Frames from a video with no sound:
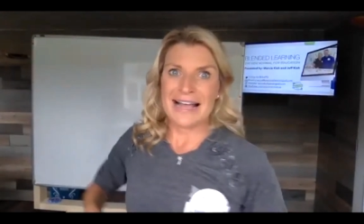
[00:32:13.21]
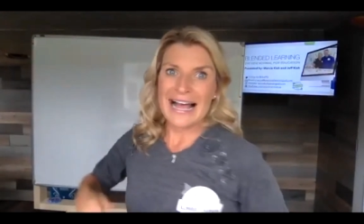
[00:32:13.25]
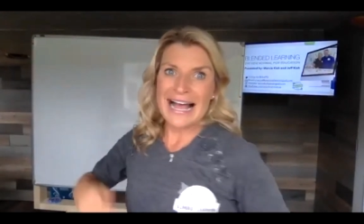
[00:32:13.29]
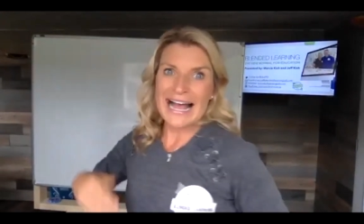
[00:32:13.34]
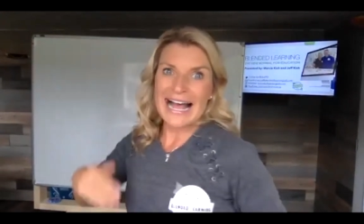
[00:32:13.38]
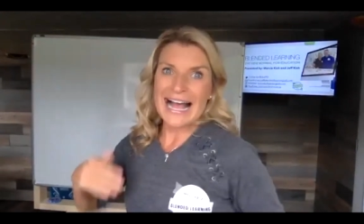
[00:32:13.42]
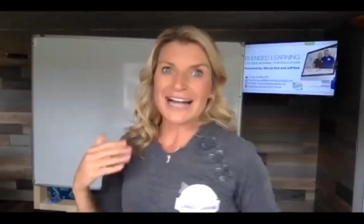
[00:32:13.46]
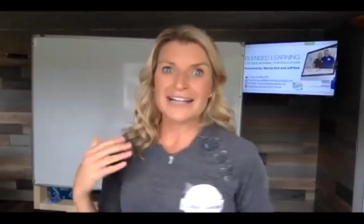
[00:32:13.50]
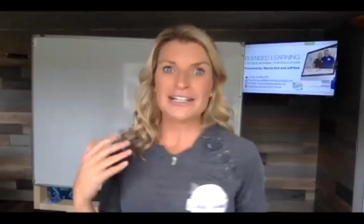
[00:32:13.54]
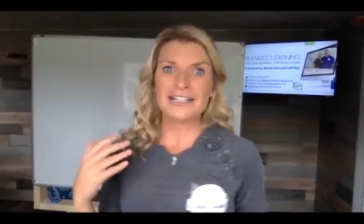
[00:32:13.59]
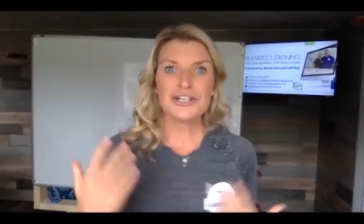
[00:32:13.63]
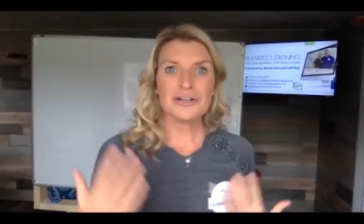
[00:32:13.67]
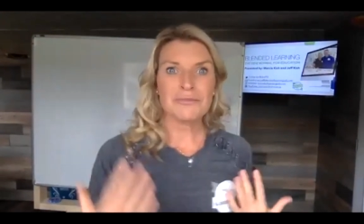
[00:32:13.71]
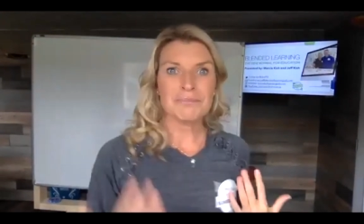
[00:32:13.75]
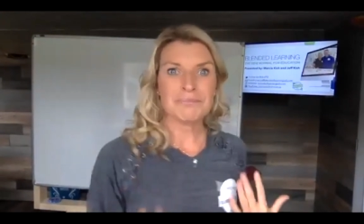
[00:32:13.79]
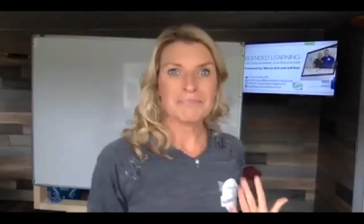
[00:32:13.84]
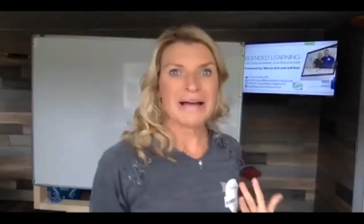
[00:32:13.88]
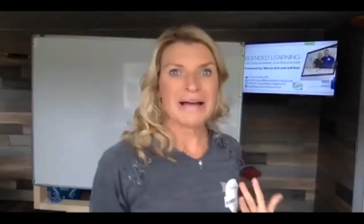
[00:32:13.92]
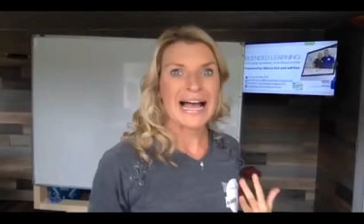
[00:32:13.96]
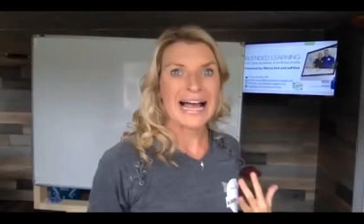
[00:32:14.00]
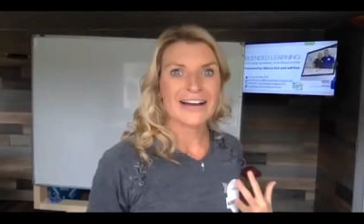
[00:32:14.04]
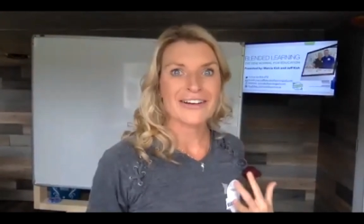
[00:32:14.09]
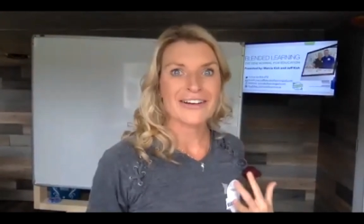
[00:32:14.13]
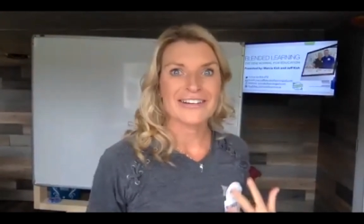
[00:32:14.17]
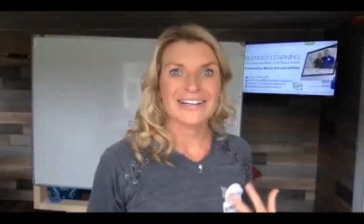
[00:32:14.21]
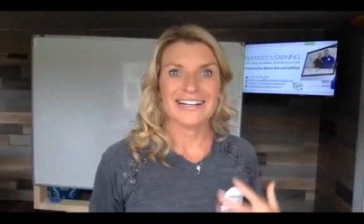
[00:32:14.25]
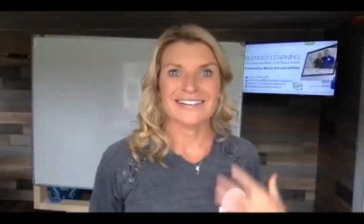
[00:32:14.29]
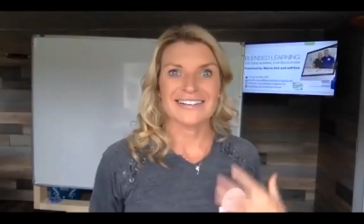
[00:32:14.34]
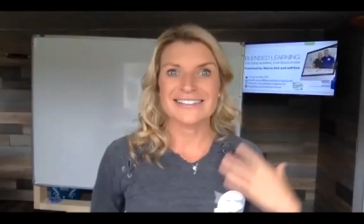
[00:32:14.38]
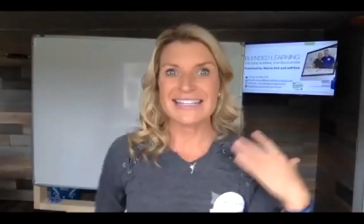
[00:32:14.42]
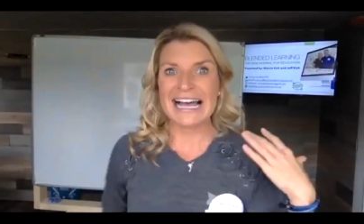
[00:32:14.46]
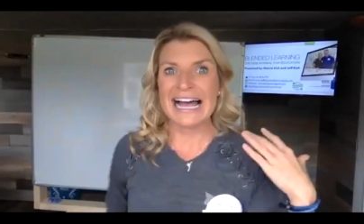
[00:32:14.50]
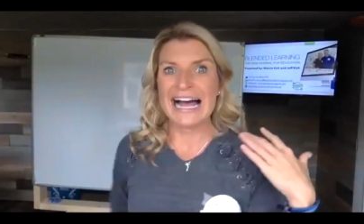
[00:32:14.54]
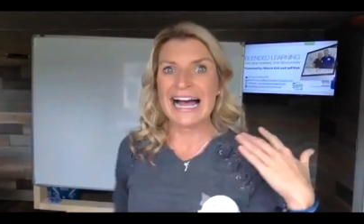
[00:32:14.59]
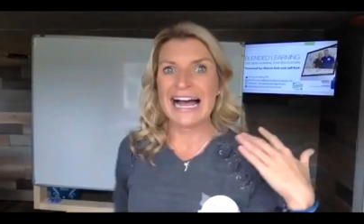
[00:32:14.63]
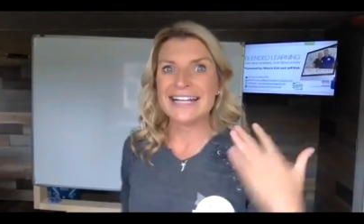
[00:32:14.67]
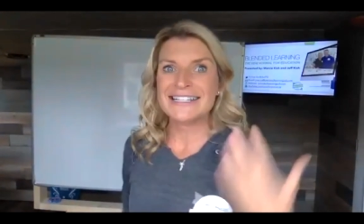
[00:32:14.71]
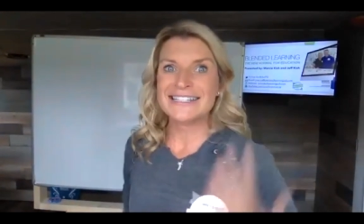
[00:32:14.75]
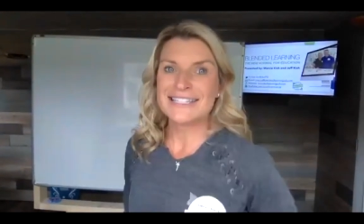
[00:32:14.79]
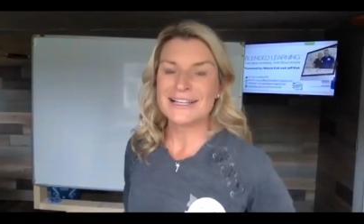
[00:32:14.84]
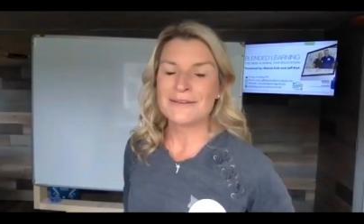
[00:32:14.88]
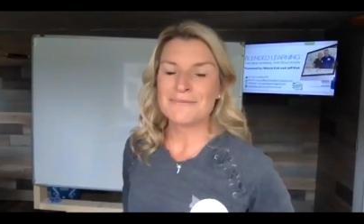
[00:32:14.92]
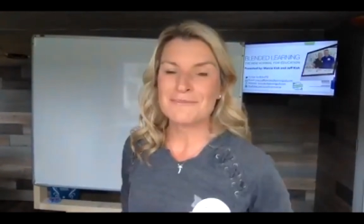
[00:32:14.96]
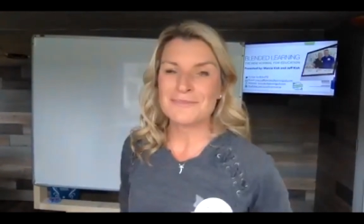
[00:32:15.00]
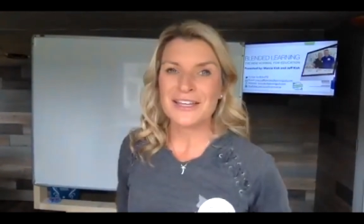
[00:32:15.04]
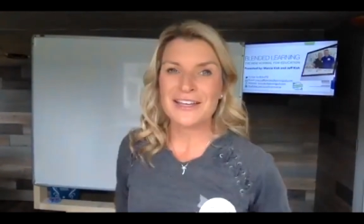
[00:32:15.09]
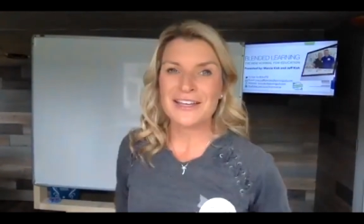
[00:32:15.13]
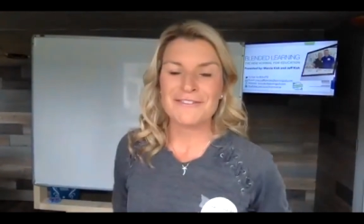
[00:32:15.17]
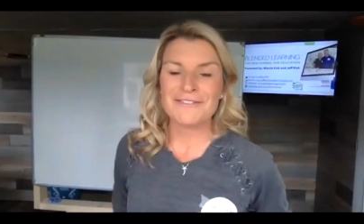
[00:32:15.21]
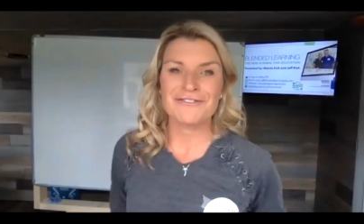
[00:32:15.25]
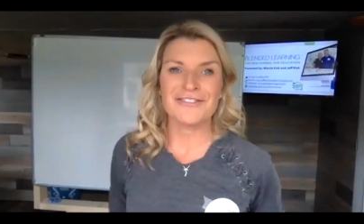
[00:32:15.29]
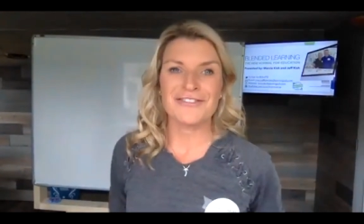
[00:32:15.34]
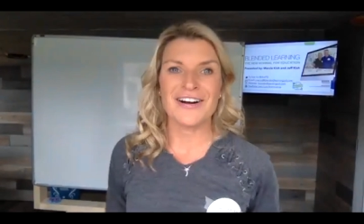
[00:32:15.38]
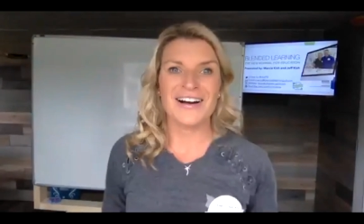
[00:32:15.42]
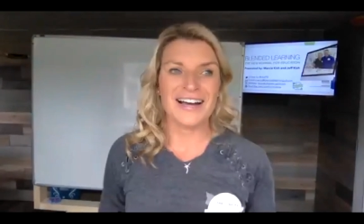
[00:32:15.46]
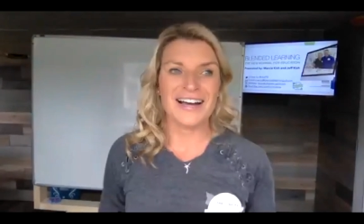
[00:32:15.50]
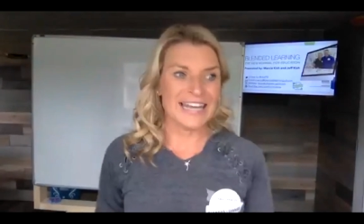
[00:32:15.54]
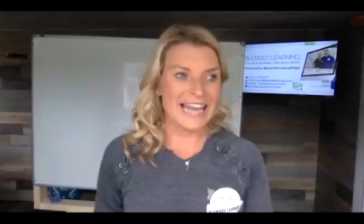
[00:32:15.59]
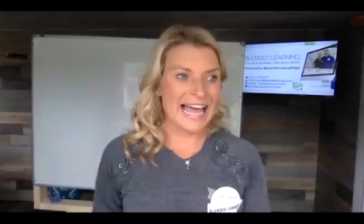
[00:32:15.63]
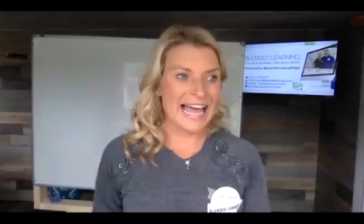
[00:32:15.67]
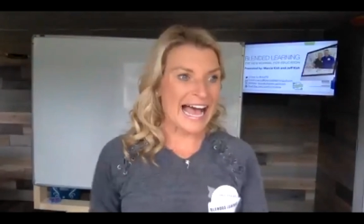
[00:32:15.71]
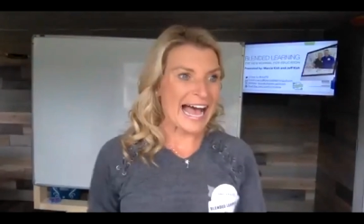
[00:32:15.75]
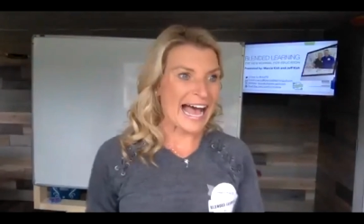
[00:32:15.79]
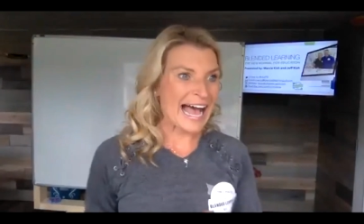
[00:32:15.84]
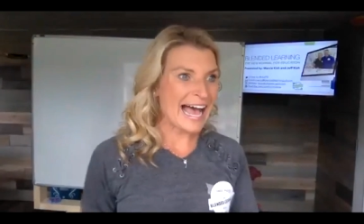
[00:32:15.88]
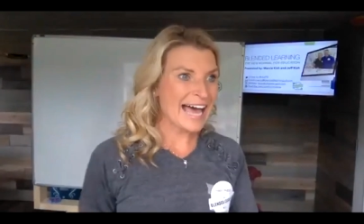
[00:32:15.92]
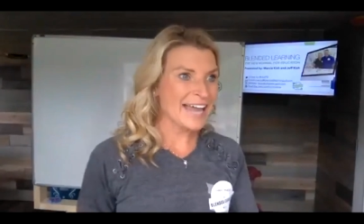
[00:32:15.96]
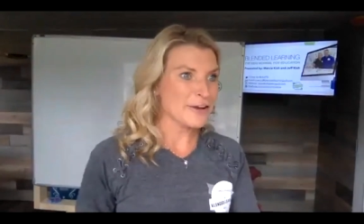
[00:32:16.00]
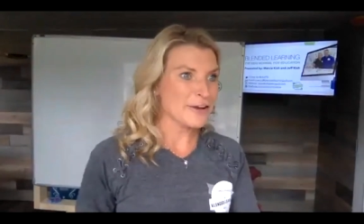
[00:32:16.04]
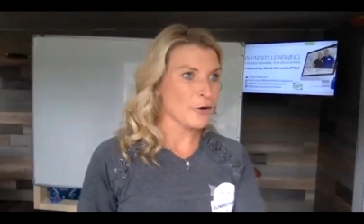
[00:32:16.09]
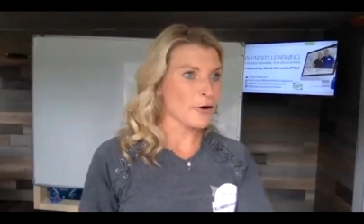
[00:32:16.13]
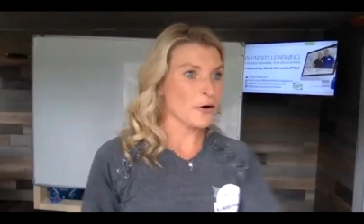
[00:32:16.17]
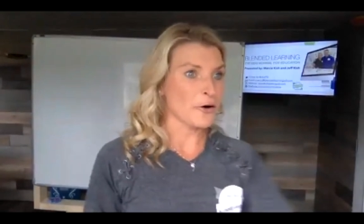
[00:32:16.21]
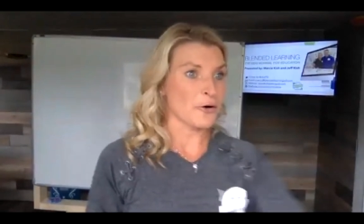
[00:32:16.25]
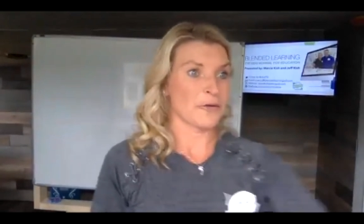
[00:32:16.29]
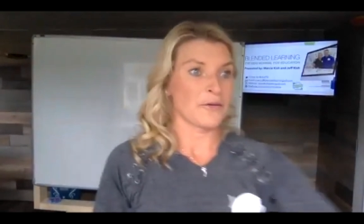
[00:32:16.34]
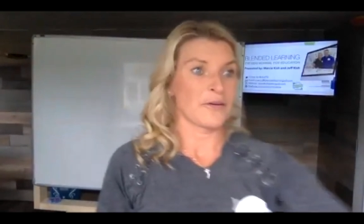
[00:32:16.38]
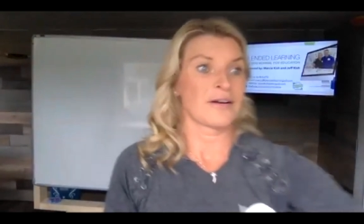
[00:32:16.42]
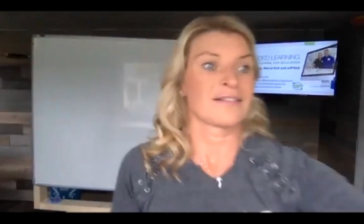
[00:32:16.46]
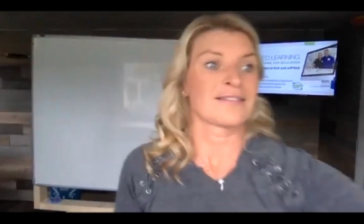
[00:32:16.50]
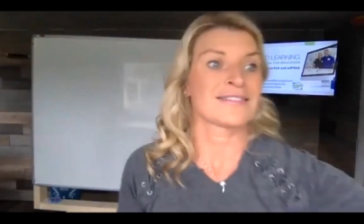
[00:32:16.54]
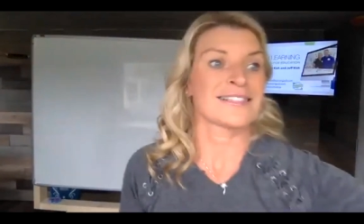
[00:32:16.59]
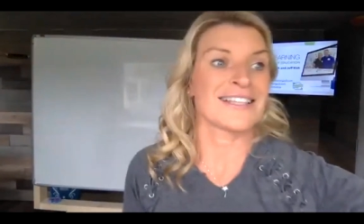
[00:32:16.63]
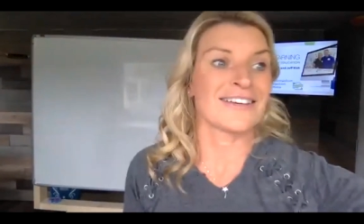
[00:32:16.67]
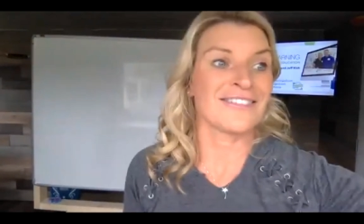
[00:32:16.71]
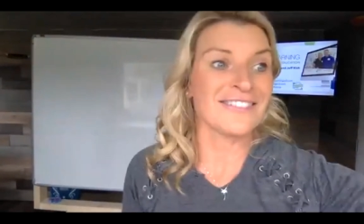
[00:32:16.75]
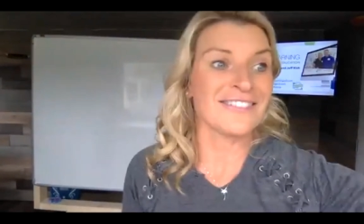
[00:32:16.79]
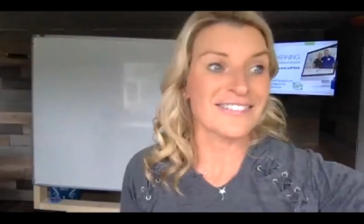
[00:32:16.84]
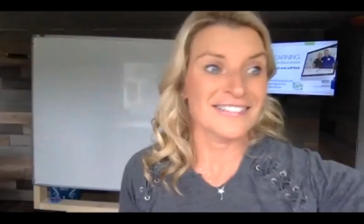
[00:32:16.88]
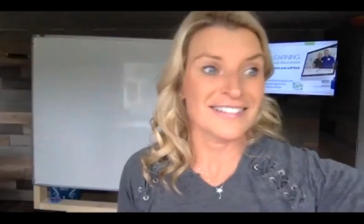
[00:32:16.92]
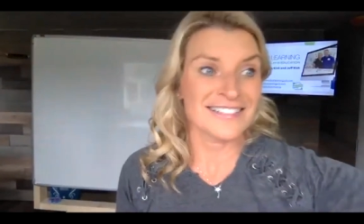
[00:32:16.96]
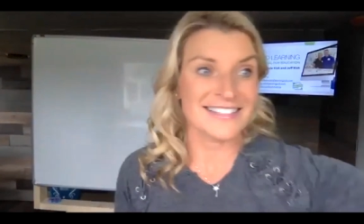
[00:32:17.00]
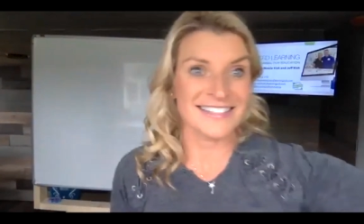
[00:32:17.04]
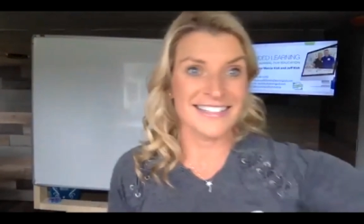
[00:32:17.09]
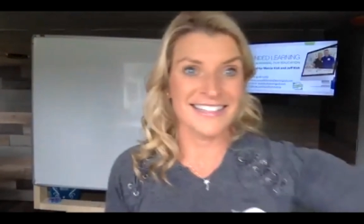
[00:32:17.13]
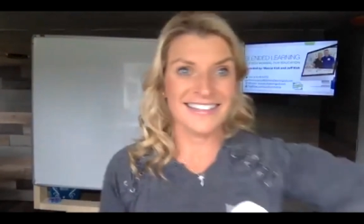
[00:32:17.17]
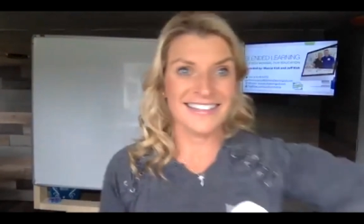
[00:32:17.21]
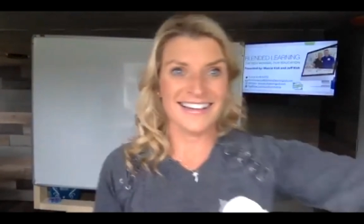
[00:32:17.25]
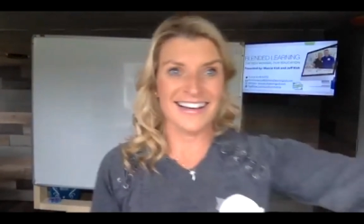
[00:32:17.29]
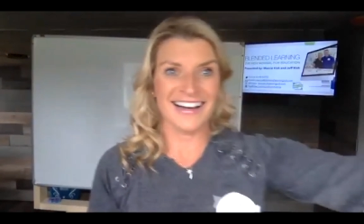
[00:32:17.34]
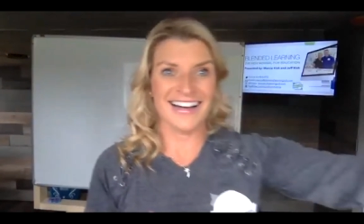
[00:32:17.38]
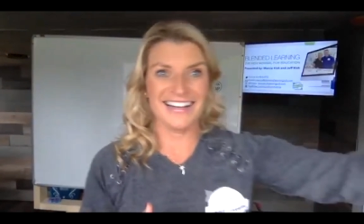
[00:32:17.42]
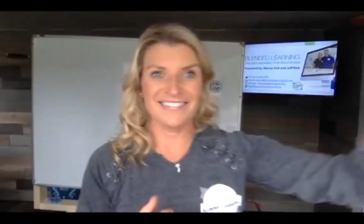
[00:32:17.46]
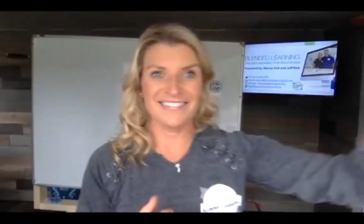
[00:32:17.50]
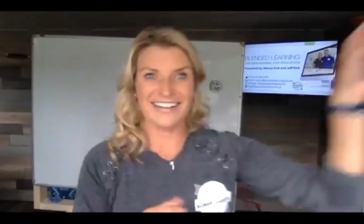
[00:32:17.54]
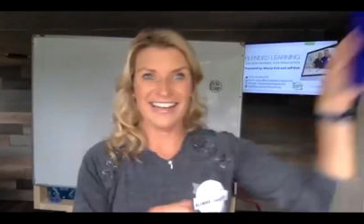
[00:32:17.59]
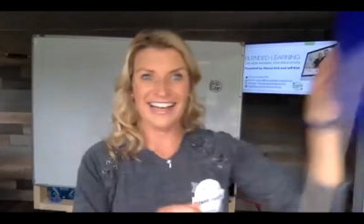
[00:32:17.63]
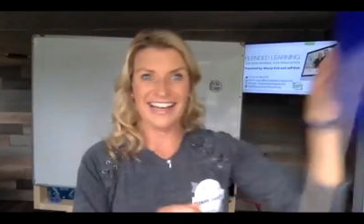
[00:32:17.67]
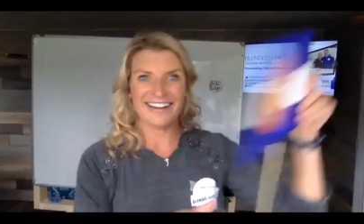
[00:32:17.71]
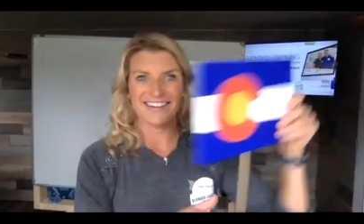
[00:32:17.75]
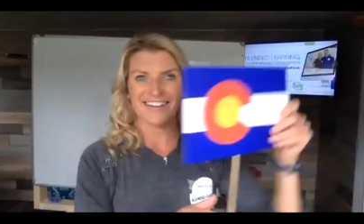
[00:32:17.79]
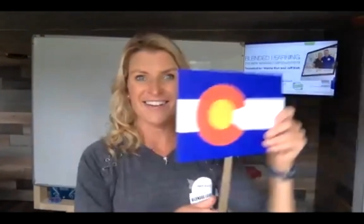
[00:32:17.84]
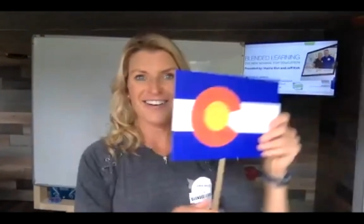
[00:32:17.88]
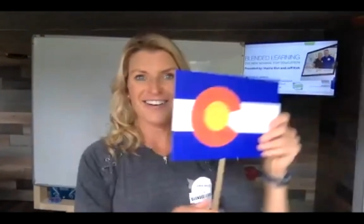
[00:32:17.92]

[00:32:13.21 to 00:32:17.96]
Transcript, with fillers: add your backgrounds, add something fun, add, oh, so see, I even had